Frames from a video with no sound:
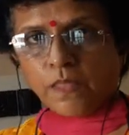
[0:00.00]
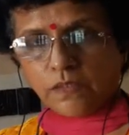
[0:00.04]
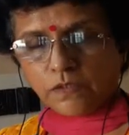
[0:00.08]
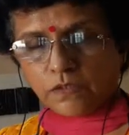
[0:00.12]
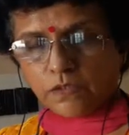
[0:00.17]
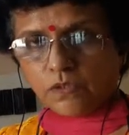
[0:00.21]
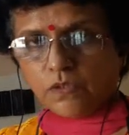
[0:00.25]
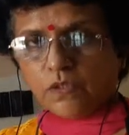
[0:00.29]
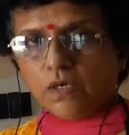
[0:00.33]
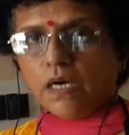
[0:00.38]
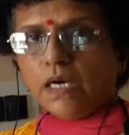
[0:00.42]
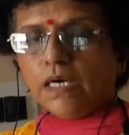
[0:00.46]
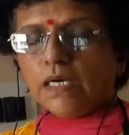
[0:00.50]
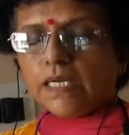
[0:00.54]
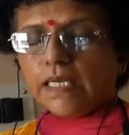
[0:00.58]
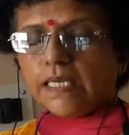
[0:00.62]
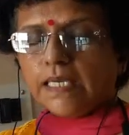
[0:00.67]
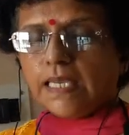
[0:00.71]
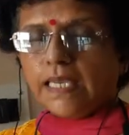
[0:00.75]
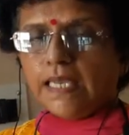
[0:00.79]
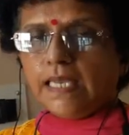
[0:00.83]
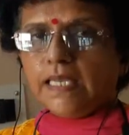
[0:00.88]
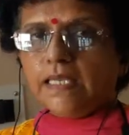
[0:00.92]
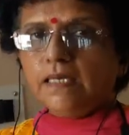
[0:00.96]
So
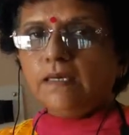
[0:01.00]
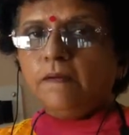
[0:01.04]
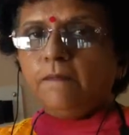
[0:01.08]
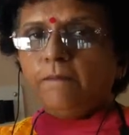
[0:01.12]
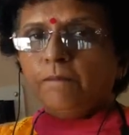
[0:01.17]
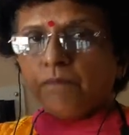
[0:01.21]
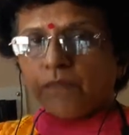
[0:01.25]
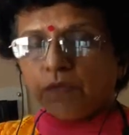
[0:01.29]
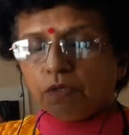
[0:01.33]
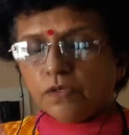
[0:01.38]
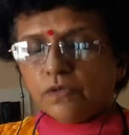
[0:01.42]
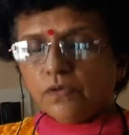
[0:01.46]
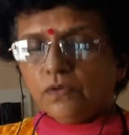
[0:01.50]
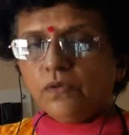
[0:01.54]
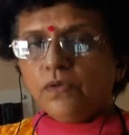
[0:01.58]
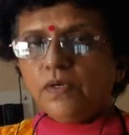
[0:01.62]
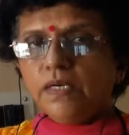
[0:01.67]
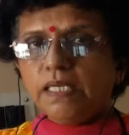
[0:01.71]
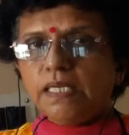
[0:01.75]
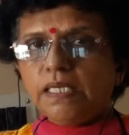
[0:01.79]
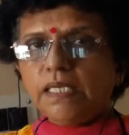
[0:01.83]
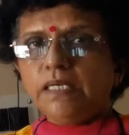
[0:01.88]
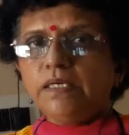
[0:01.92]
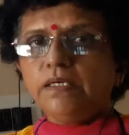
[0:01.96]
again you
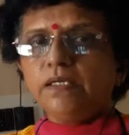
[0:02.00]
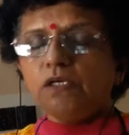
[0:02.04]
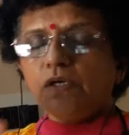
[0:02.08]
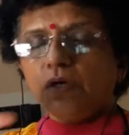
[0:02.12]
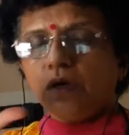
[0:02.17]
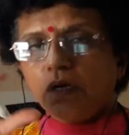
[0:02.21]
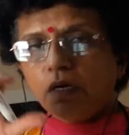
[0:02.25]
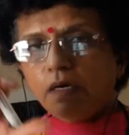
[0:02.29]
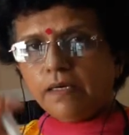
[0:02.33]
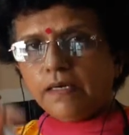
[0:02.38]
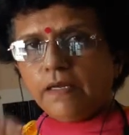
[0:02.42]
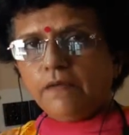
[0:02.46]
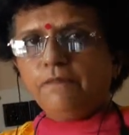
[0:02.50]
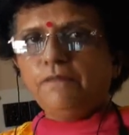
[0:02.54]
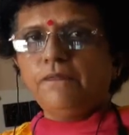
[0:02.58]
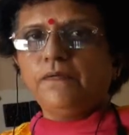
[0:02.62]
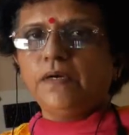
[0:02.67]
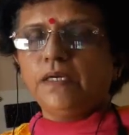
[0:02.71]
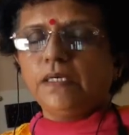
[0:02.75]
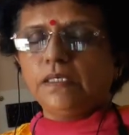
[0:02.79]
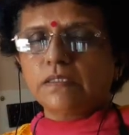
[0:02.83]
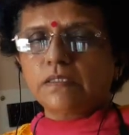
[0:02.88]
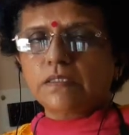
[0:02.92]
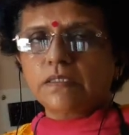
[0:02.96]
need your
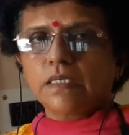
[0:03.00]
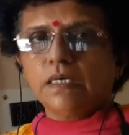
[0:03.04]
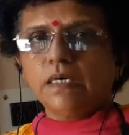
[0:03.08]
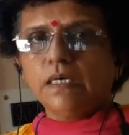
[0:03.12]
reference,